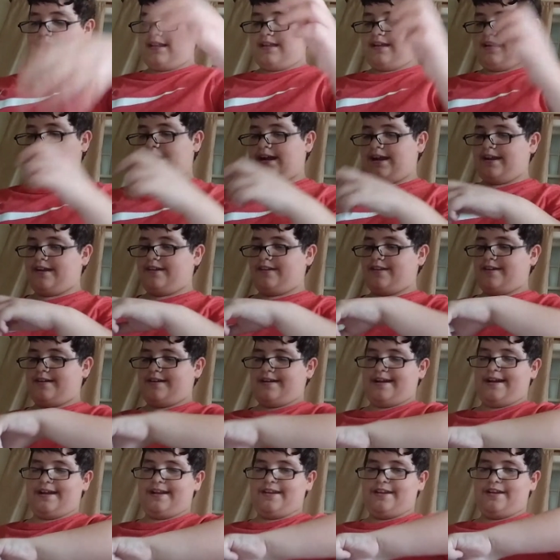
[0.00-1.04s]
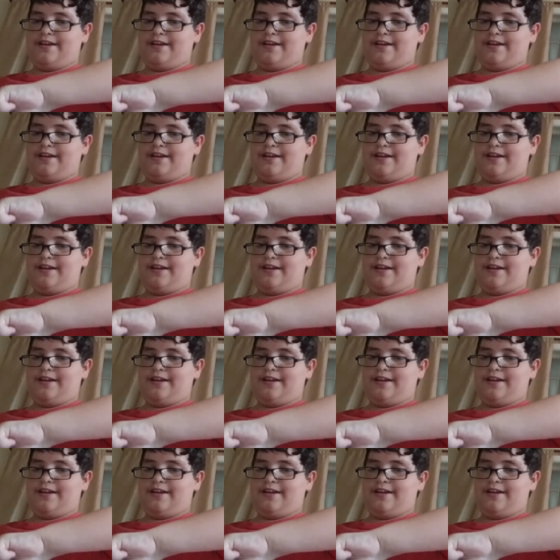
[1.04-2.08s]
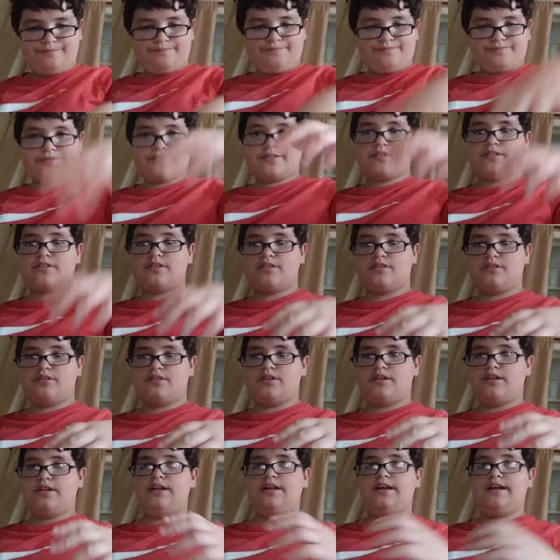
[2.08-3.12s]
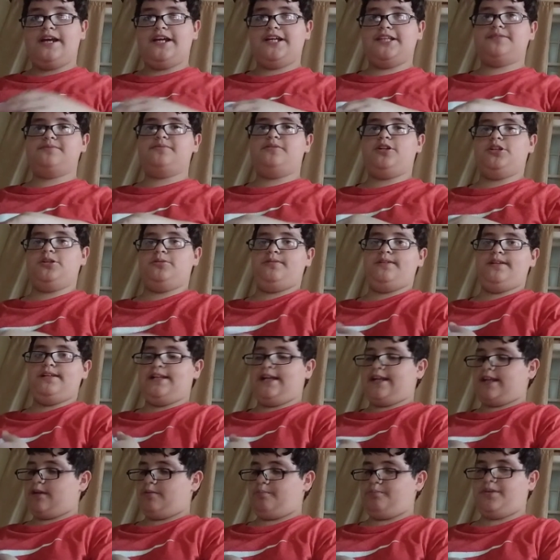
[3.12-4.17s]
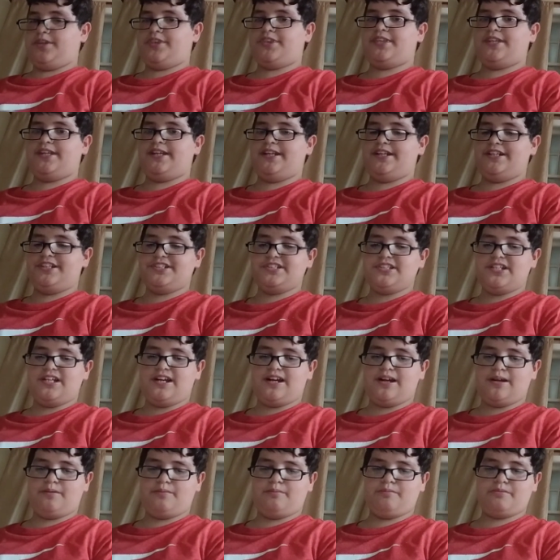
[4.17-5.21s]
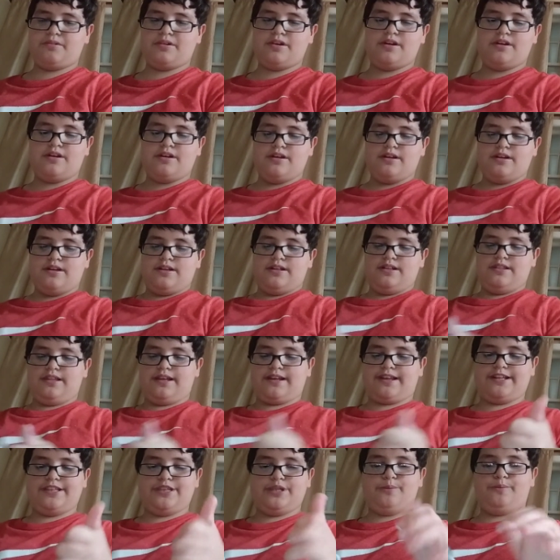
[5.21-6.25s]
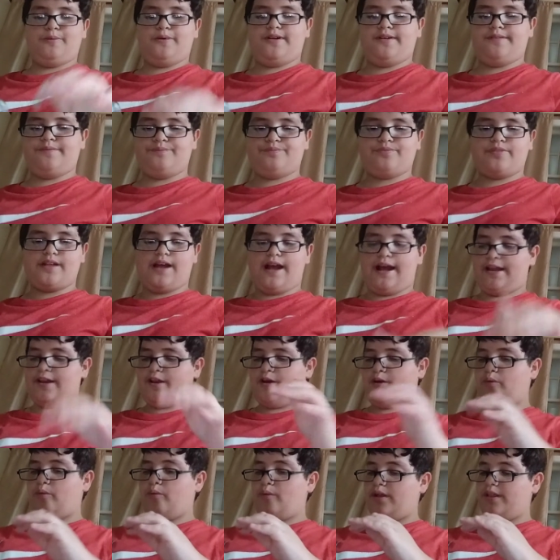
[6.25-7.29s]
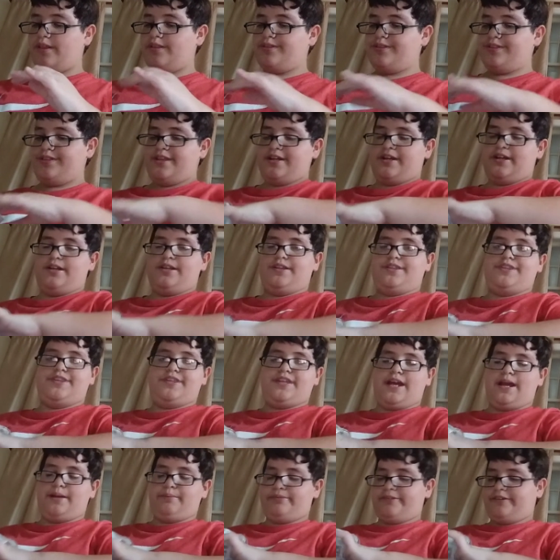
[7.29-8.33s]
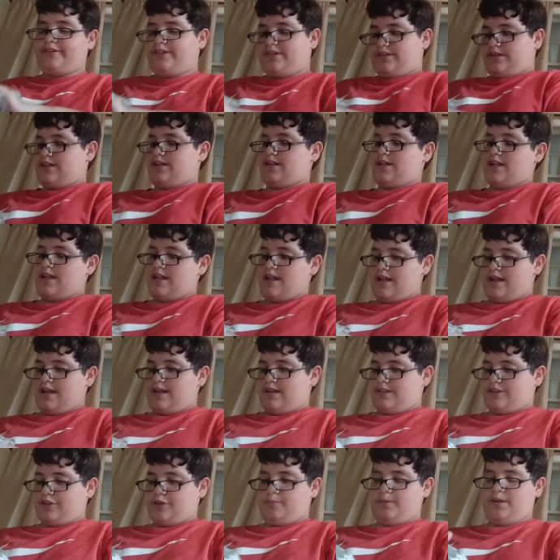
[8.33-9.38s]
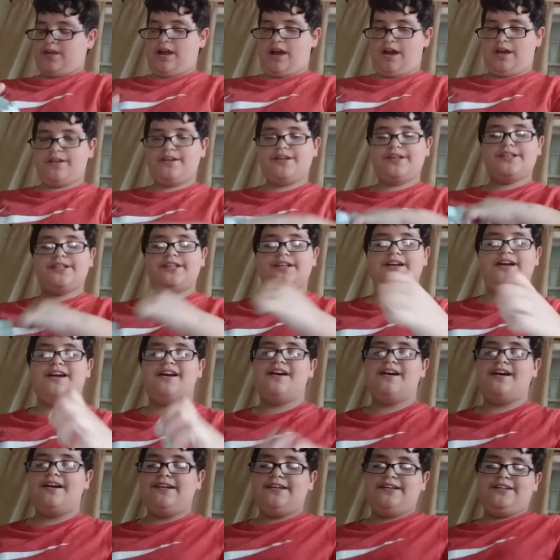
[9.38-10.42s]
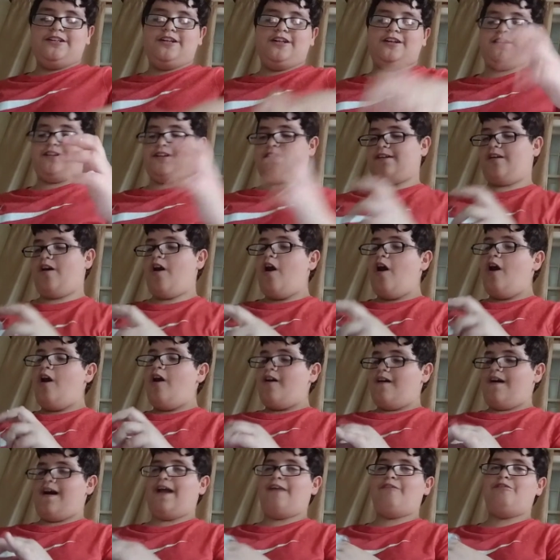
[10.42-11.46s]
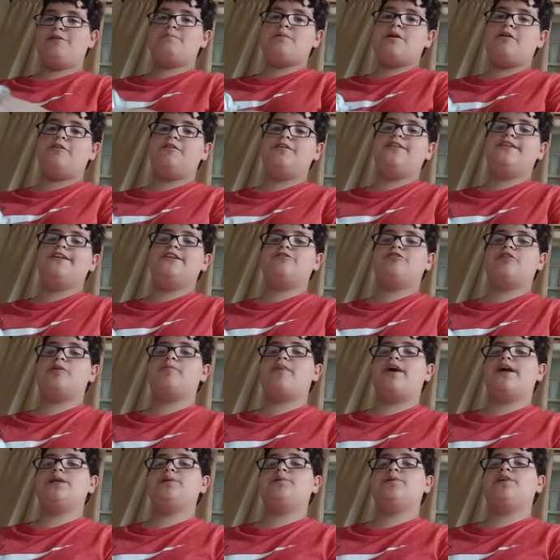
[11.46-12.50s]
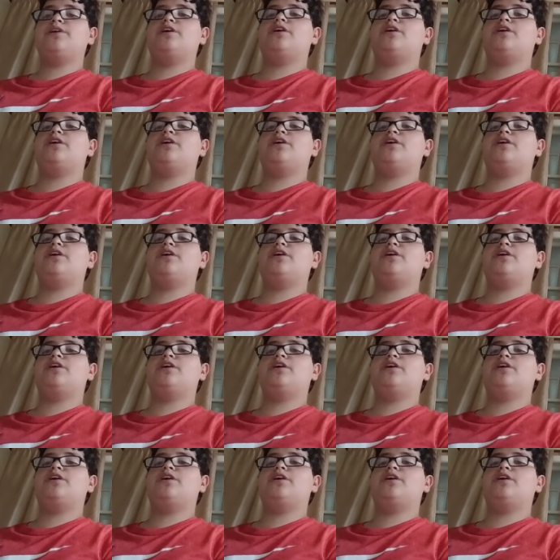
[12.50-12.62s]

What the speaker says: I know what it's supposed to be like a minty slime. Like I know what the type of. To be honest, you know, I remember what this reminds me of.